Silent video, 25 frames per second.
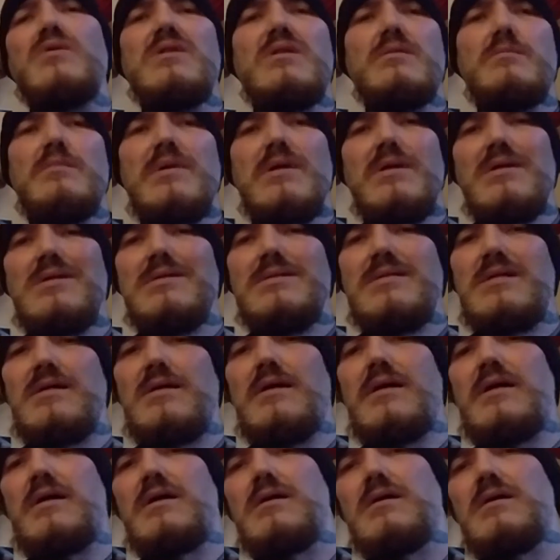the
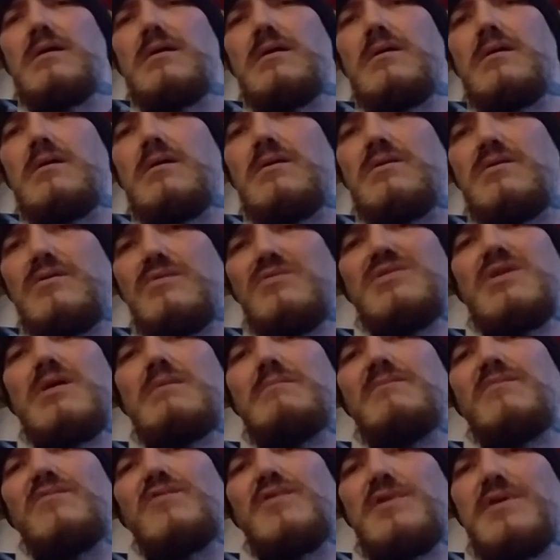military. Do
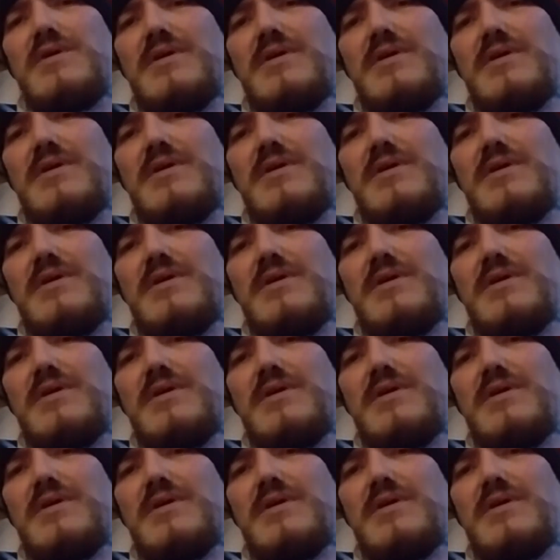something for your